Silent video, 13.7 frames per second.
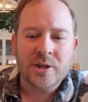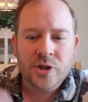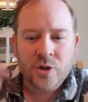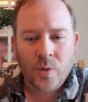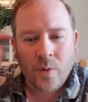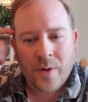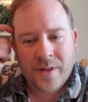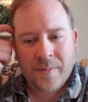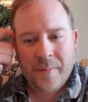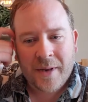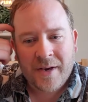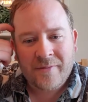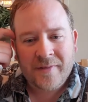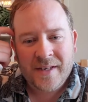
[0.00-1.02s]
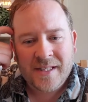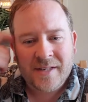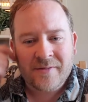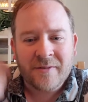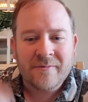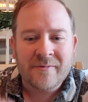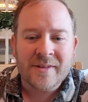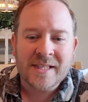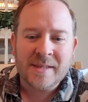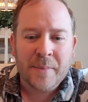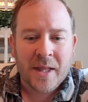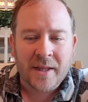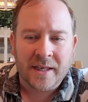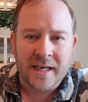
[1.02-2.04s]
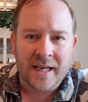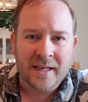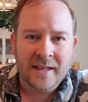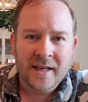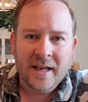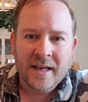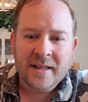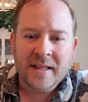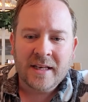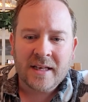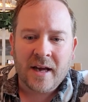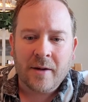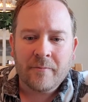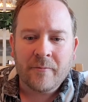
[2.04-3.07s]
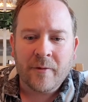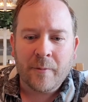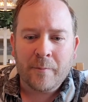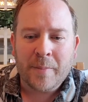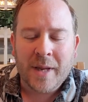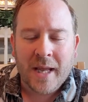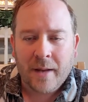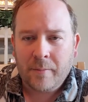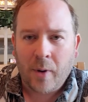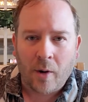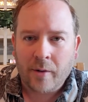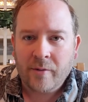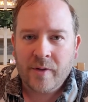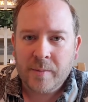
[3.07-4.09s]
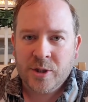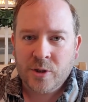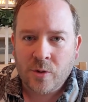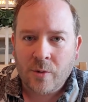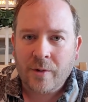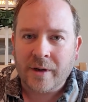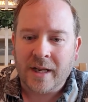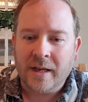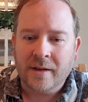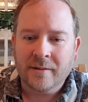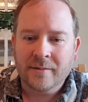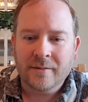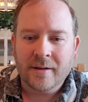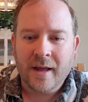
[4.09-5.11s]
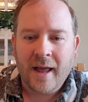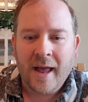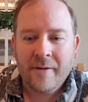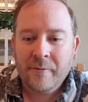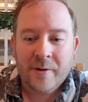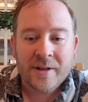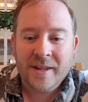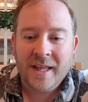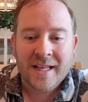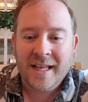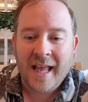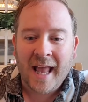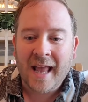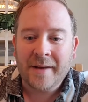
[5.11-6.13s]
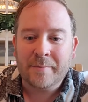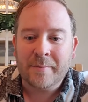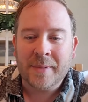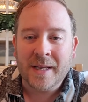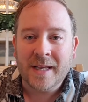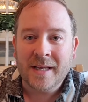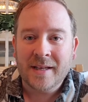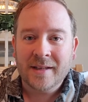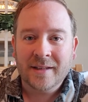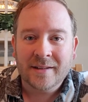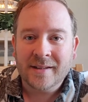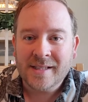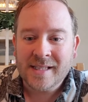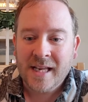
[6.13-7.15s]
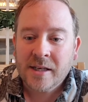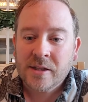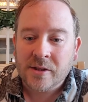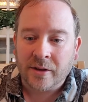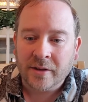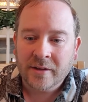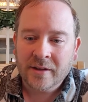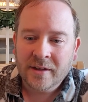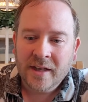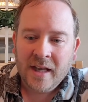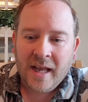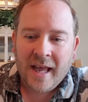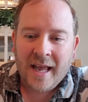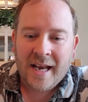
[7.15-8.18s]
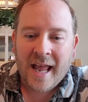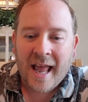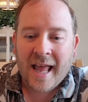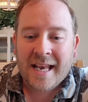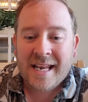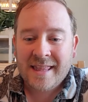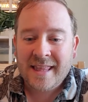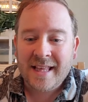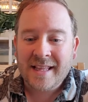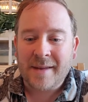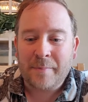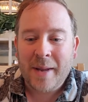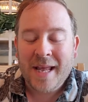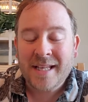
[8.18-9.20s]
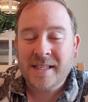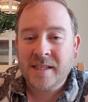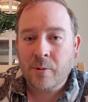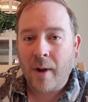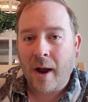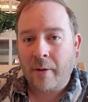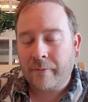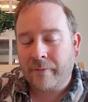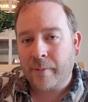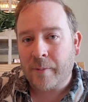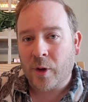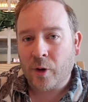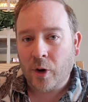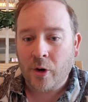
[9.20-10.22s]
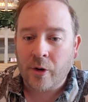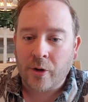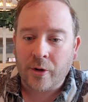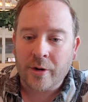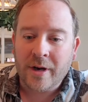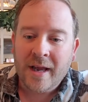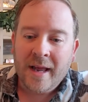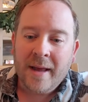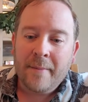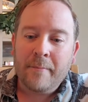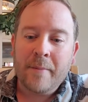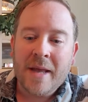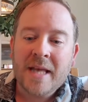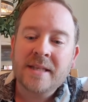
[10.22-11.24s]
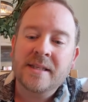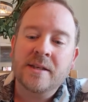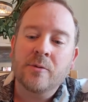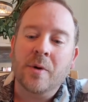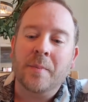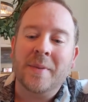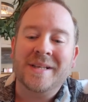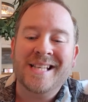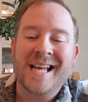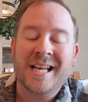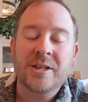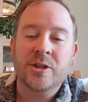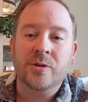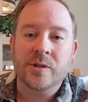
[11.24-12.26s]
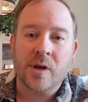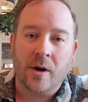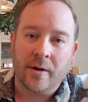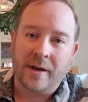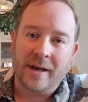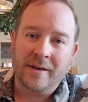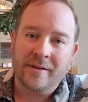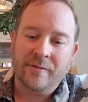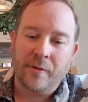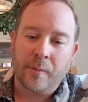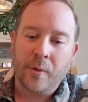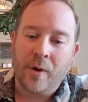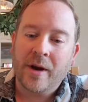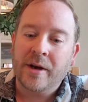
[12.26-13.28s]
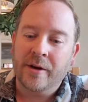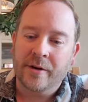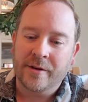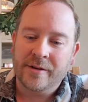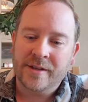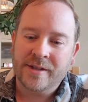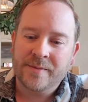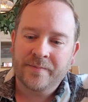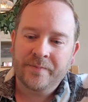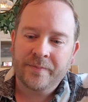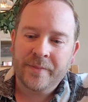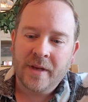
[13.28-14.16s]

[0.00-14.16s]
enjoy the benefits of invisibility that come from being part of the majority. Everything can't be the center. And anything that picks you out from the herd makes you a potential target for predators.